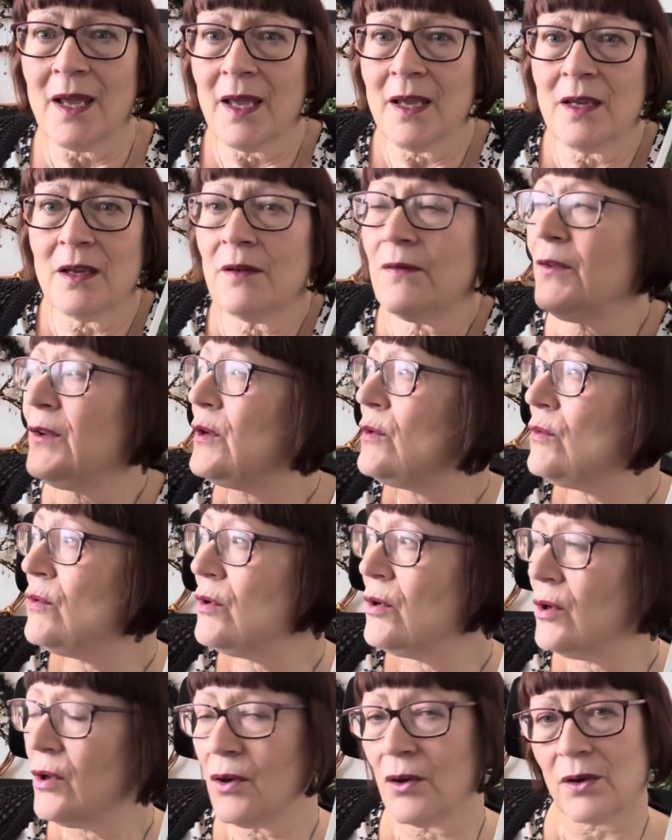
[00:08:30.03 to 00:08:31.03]
If you
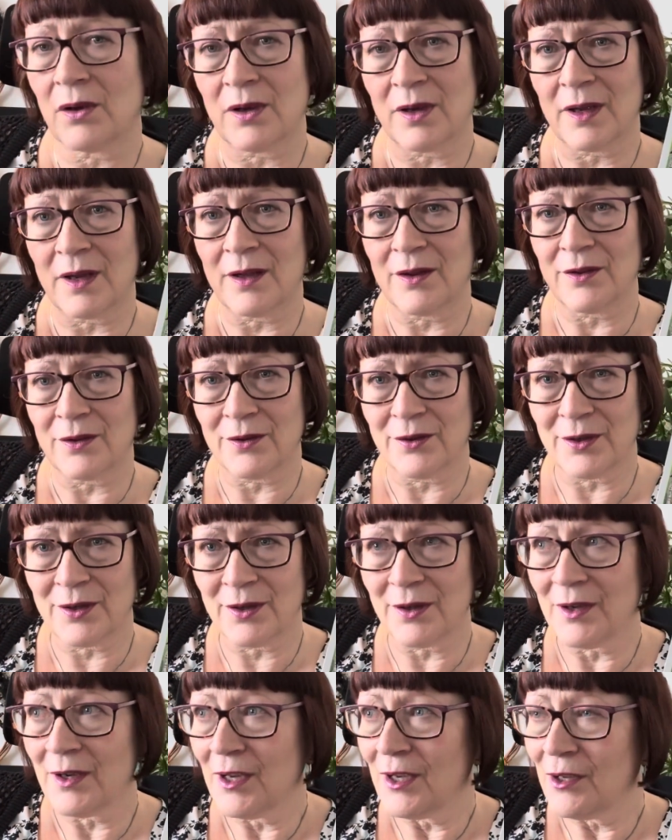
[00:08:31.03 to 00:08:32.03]
look at
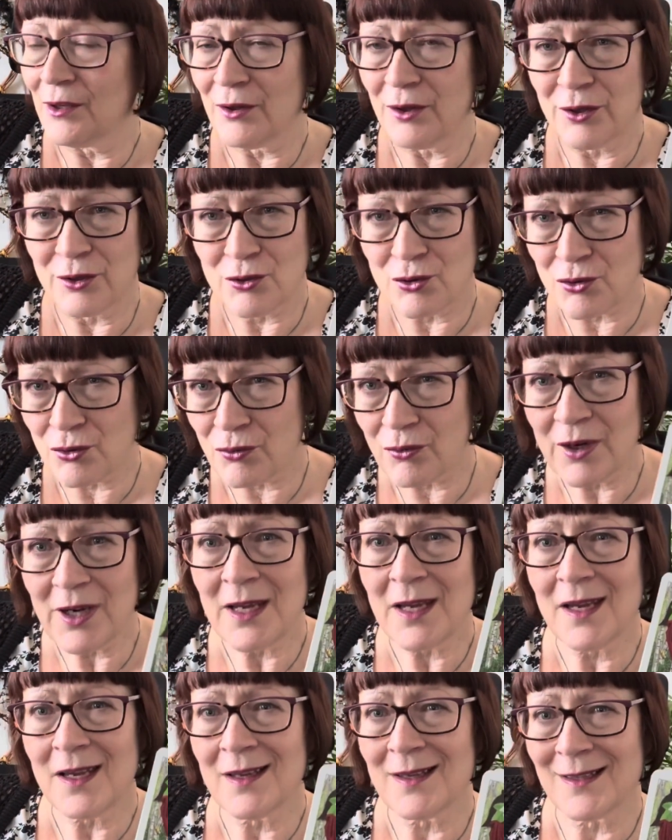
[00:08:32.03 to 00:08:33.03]
the
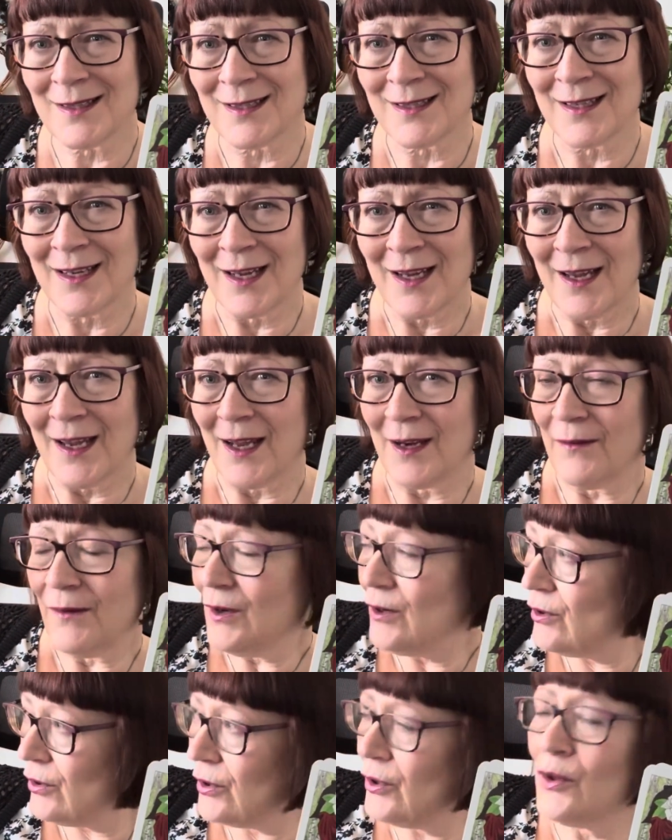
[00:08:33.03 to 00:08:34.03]
trees, and if
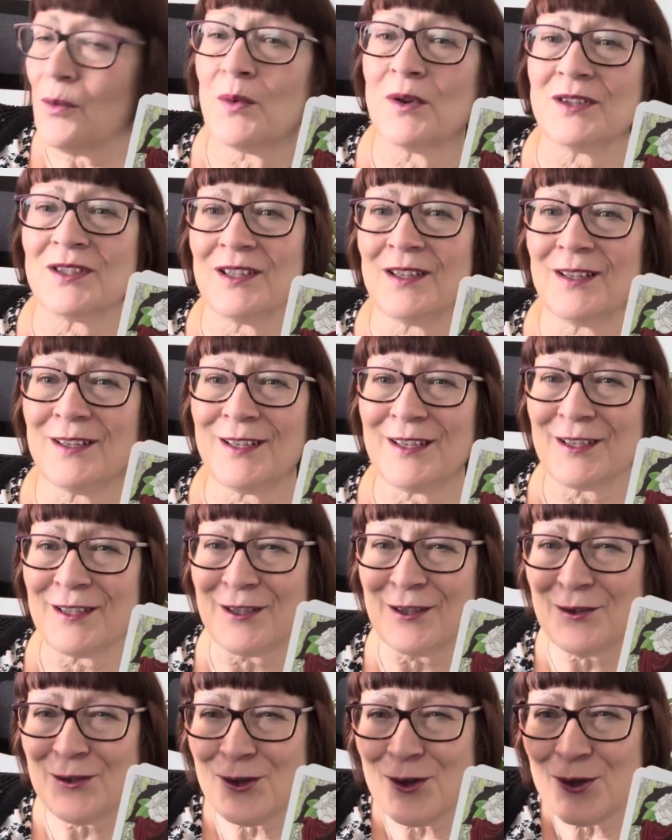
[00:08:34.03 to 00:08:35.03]
you look at the ones in the
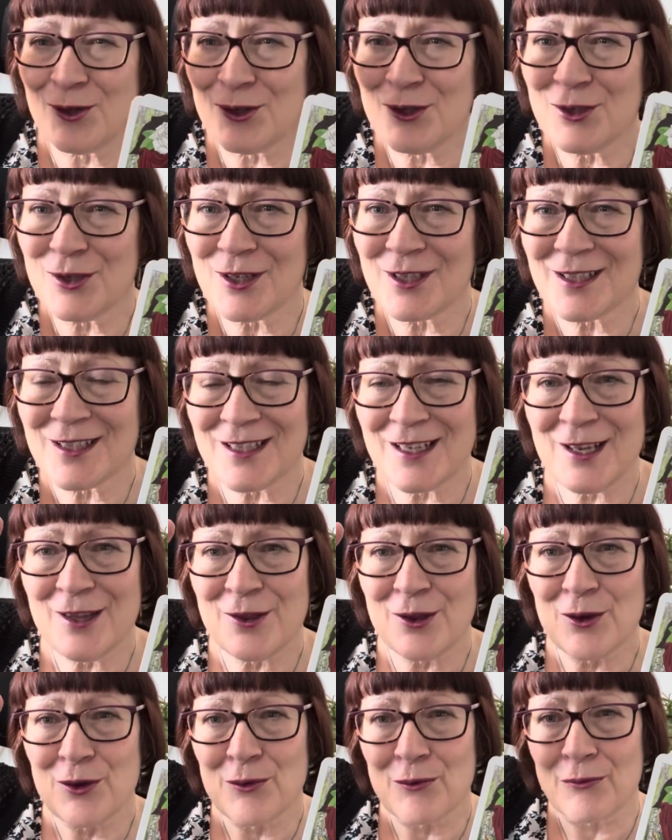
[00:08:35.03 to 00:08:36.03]
distance, you can just see
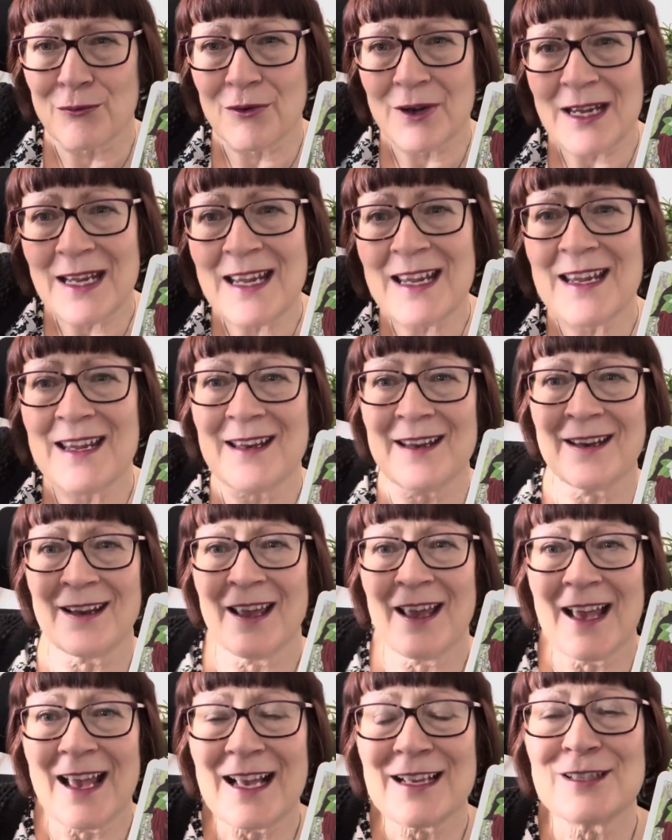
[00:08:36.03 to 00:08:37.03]
the green
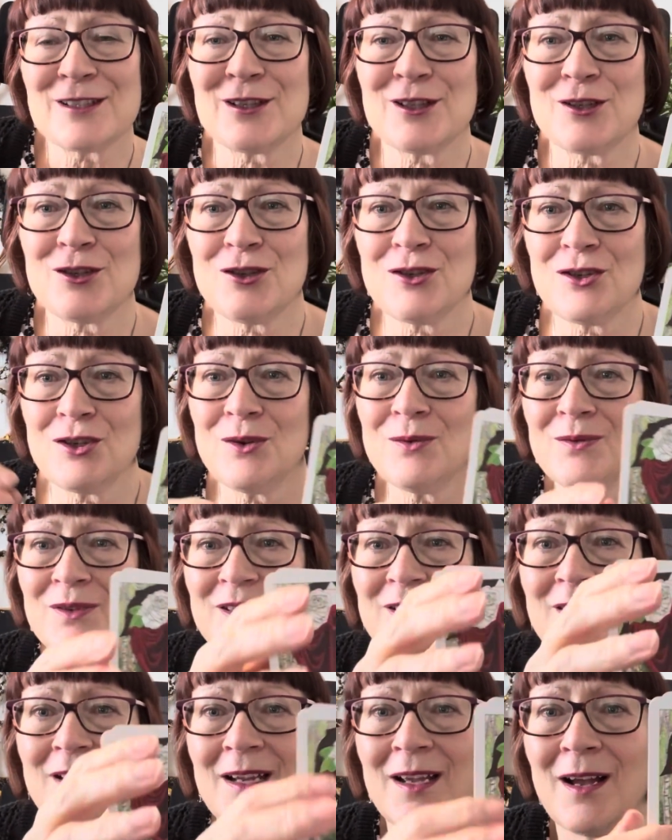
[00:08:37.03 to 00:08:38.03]
as the
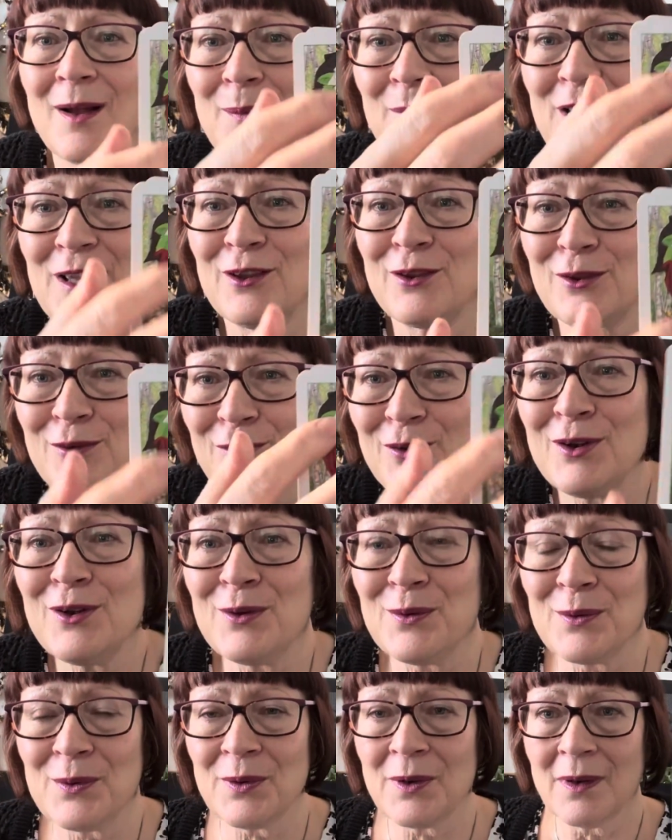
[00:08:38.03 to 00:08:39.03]
shoots are coming
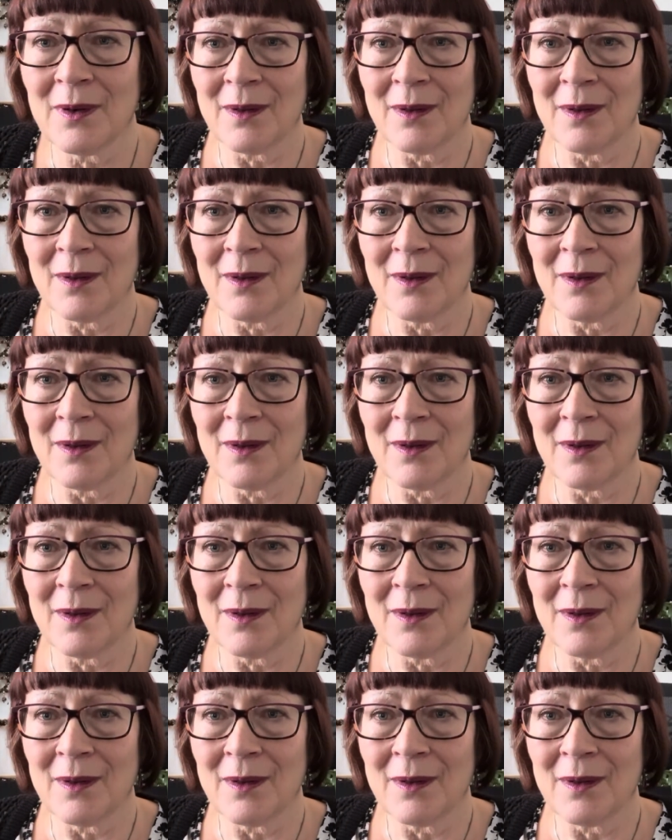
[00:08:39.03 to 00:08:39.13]
through.